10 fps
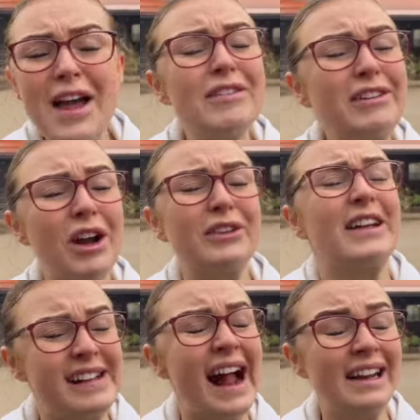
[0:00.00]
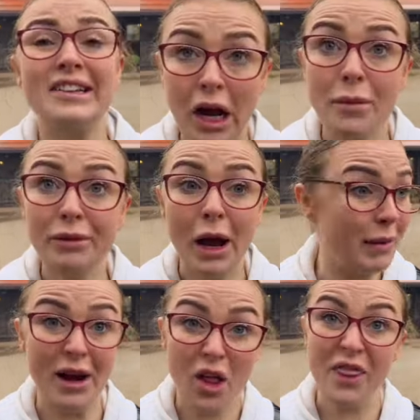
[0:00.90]
There is not a chance I'm
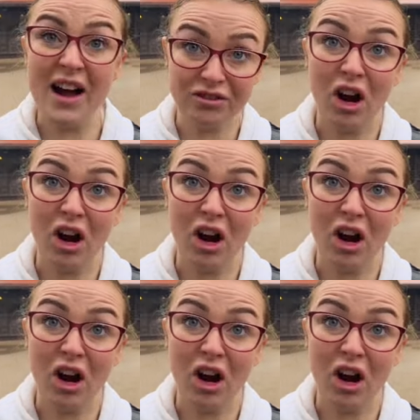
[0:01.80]
going on that